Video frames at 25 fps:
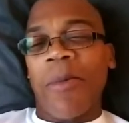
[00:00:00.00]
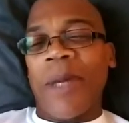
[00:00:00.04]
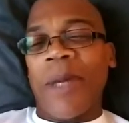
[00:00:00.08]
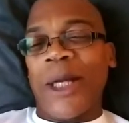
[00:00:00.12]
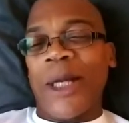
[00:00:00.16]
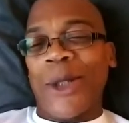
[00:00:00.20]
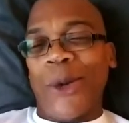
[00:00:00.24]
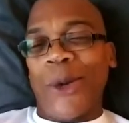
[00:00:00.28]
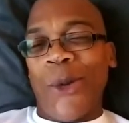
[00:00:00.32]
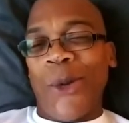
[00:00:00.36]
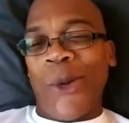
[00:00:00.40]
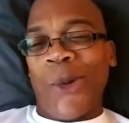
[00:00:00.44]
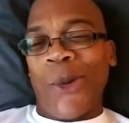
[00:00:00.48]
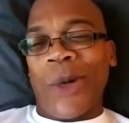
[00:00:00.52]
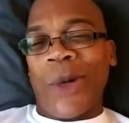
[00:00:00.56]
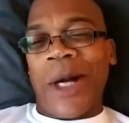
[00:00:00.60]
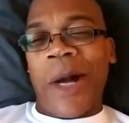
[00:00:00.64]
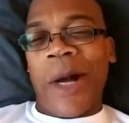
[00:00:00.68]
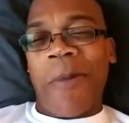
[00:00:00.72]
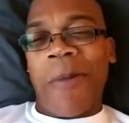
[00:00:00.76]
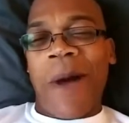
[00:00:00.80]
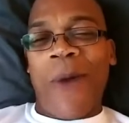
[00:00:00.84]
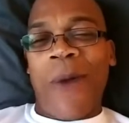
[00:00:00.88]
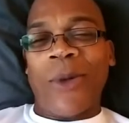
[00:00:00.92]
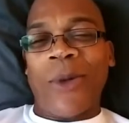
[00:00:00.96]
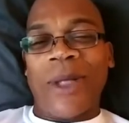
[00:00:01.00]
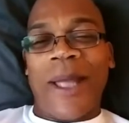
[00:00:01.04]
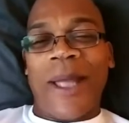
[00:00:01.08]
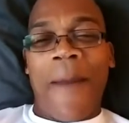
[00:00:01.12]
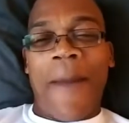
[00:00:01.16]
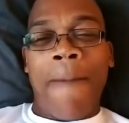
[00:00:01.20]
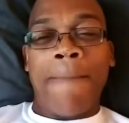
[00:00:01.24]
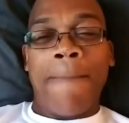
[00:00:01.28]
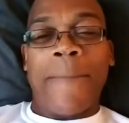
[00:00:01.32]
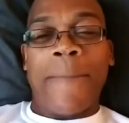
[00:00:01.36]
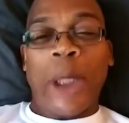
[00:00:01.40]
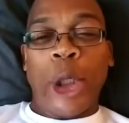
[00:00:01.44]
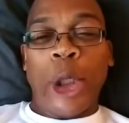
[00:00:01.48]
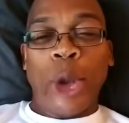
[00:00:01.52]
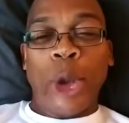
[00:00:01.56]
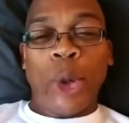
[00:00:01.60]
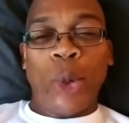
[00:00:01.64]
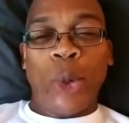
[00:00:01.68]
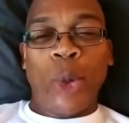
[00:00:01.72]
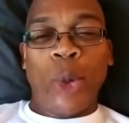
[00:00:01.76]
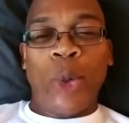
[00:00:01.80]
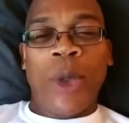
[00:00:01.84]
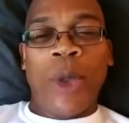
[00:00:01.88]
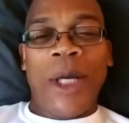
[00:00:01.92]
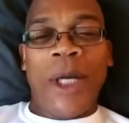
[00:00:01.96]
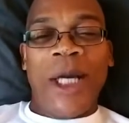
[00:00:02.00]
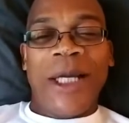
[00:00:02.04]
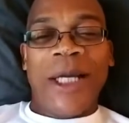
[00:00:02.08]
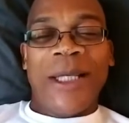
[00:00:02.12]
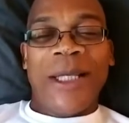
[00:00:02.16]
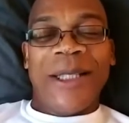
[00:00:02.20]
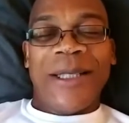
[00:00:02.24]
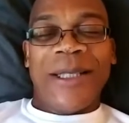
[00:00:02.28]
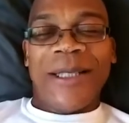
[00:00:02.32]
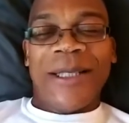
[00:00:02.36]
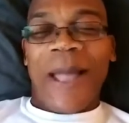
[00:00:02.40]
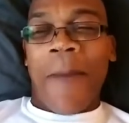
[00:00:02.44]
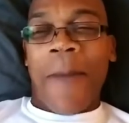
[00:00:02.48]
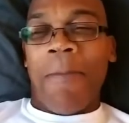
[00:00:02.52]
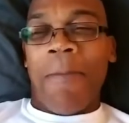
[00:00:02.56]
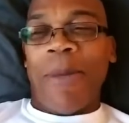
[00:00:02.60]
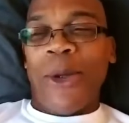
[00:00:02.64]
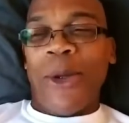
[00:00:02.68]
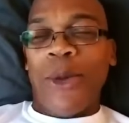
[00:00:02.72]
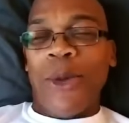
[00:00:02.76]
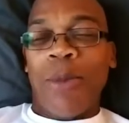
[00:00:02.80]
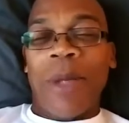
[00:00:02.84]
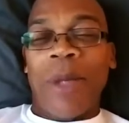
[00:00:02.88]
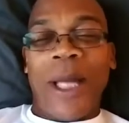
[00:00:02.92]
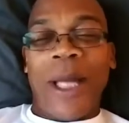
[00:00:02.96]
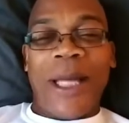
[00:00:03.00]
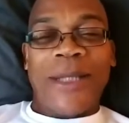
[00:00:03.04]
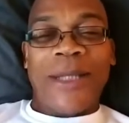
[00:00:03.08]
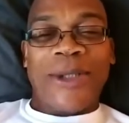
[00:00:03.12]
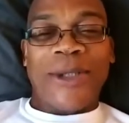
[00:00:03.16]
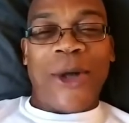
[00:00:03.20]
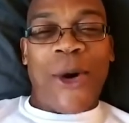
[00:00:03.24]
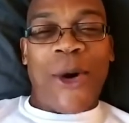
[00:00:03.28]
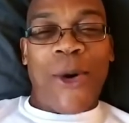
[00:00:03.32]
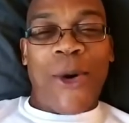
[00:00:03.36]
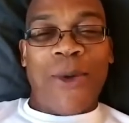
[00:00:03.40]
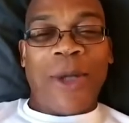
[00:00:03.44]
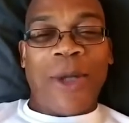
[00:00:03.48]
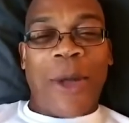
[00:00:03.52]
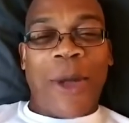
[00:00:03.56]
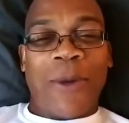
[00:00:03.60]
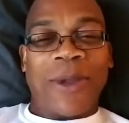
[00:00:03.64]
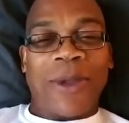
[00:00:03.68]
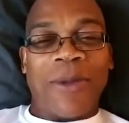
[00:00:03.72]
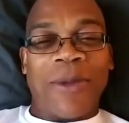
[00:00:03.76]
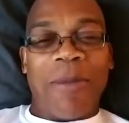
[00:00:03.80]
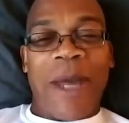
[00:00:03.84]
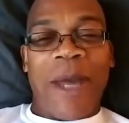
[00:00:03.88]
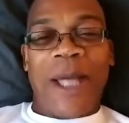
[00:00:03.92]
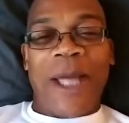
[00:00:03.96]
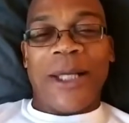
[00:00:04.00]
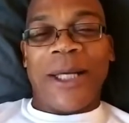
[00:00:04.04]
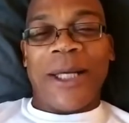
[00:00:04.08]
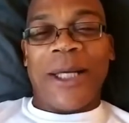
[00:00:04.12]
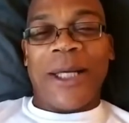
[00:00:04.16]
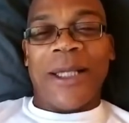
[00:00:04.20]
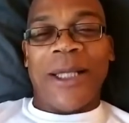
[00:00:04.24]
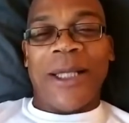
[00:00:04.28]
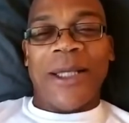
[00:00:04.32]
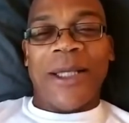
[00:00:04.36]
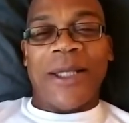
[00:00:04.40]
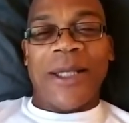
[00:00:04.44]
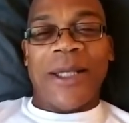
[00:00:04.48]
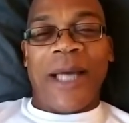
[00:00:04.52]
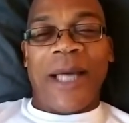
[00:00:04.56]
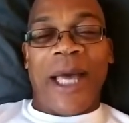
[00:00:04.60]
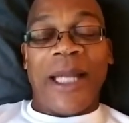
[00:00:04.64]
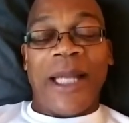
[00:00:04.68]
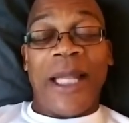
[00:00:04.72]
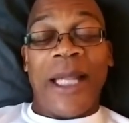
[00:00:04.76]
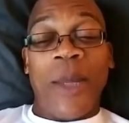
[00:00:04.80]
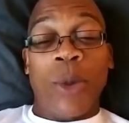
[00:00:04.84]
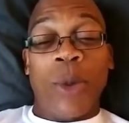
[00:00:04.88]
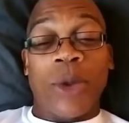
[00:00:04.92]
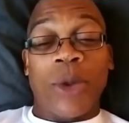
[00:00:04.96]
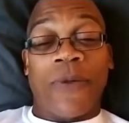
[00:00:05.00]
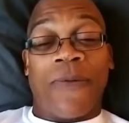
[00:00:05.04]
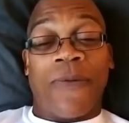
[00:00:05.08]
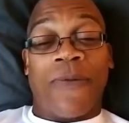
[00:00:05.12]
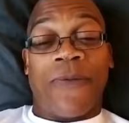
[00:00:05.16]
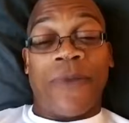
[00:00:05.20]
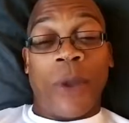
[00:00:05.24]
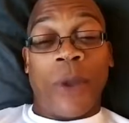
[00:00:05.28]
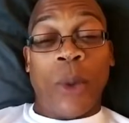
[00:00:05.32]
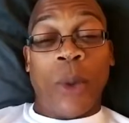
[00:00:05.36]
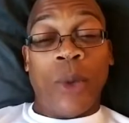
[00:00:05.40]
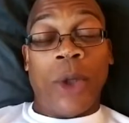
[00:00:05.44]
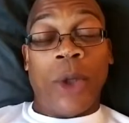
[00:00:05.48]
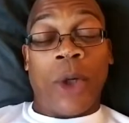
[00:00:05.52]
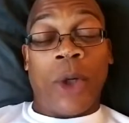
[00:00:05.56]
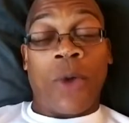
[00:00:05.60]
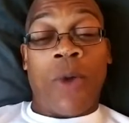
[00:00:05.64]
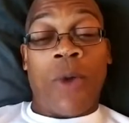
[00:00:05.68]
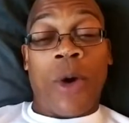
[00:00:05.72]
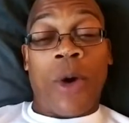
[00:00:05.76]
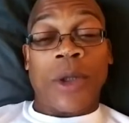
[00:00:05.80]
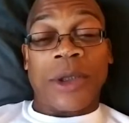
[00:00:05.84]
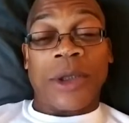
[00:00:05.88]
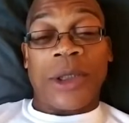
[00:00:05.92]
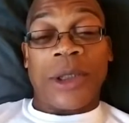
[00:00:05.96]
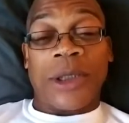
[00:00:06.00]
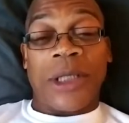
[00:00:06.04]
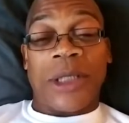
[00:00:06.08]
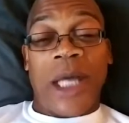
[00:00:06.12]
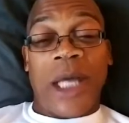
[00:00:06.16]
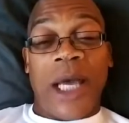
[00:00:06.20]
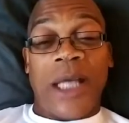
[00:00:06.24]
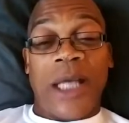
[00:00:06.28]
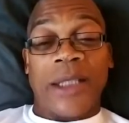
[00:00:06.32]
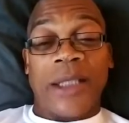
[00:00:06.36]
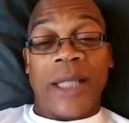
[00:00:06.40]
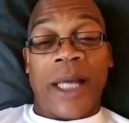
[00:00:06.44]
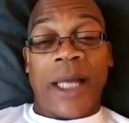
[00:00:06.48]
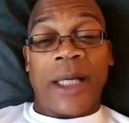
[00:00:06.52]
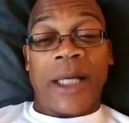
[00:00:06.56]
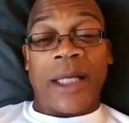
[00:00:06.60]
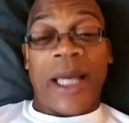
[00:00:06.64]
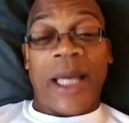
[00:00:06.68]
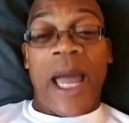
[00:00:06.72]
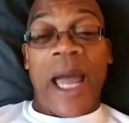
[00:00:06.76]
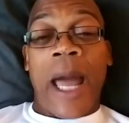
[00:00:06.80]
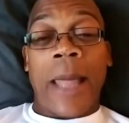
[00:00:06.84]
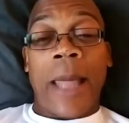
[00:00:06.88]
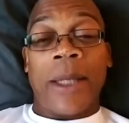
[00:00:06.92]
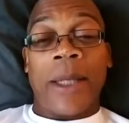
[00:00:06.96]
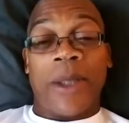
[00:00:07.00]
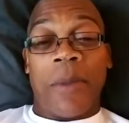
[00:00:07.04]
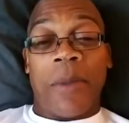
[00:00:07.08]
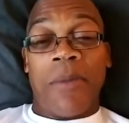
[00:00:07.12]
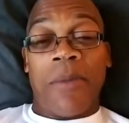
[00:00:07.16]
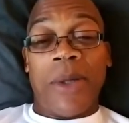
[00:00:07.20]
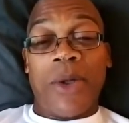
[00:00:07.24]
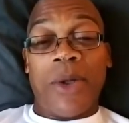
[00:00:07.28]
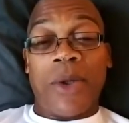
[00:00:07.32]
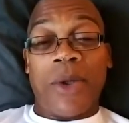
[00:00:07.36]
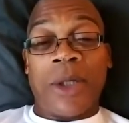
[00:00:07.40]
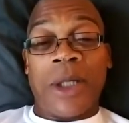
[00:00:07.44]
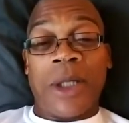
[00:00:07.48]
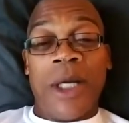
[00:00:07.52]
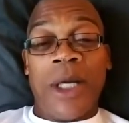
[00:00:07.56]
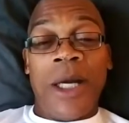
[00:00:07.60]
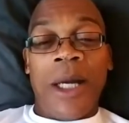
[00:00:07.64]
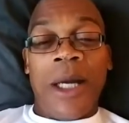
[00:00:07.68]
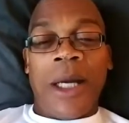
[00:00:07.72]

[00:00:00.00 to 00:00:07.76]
Luther would come out with that blue blazer on that was made of glitter, and he would float across the stage like a gallon of milk.